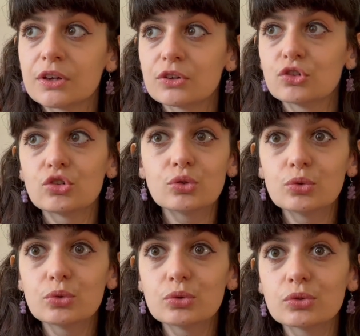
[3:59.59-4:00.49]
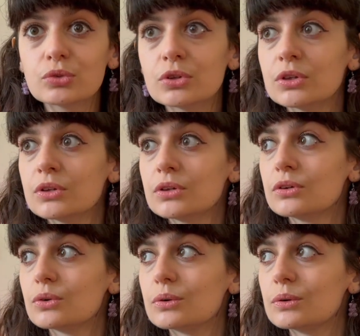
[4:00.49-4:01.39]
shoes
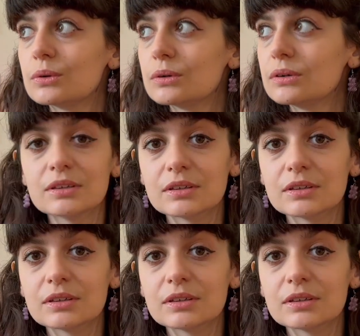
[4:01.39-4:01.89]
or a